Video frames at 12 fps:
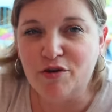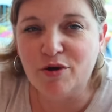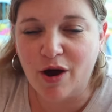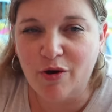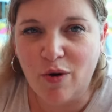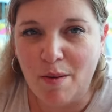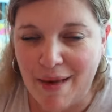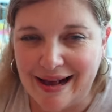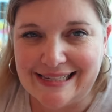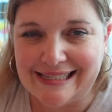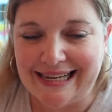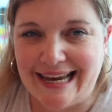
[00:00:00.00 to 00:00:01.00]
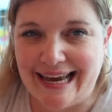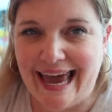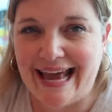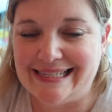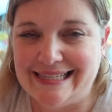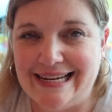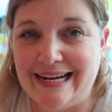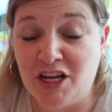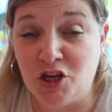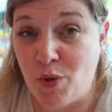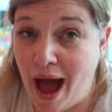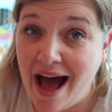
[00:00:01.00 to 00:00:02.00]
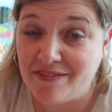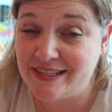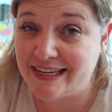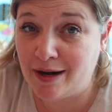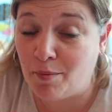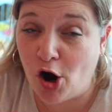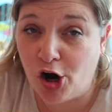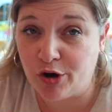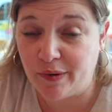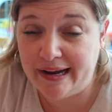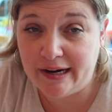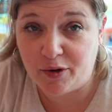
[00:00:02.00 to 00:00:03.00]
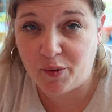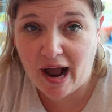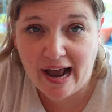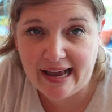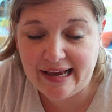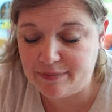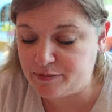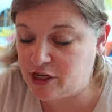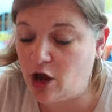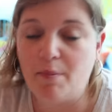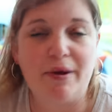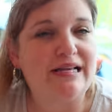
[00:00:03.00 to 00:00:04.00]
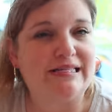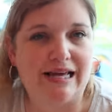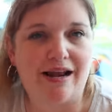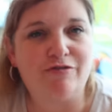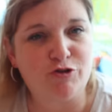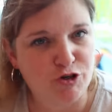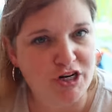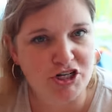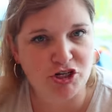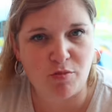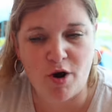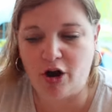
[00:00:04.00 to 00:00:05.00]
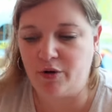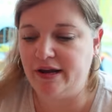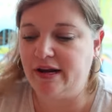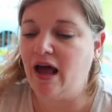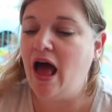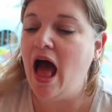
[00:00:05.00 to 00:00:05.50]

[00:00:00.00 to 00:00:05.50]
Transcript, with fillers: if you go to a Mexican cantina, you have to get a margarita, right? So, but instead of a traditional margarita,